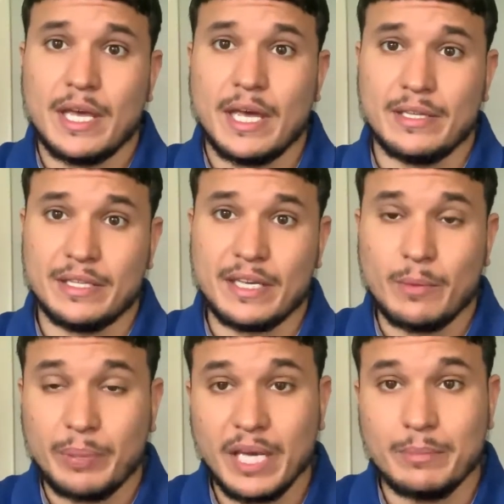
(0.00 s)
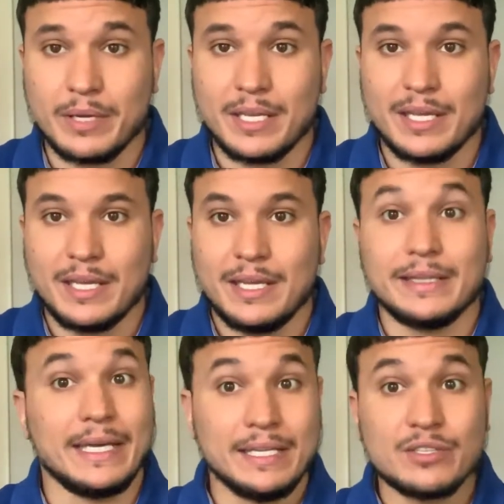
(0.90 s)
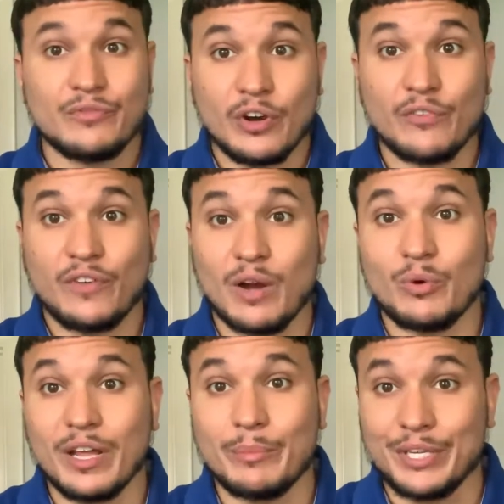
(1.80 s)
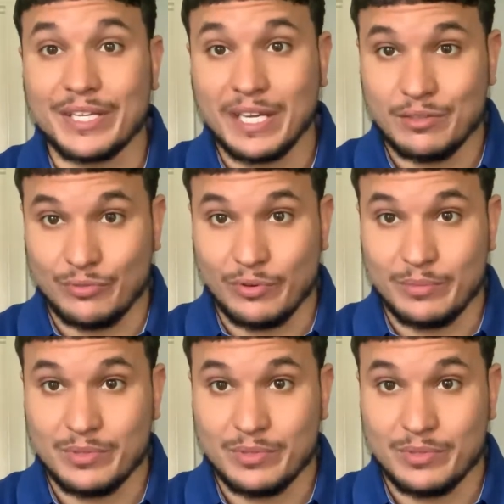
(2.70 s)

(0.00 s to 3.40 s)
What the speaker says: and the down payment, they need to verify where that money came from.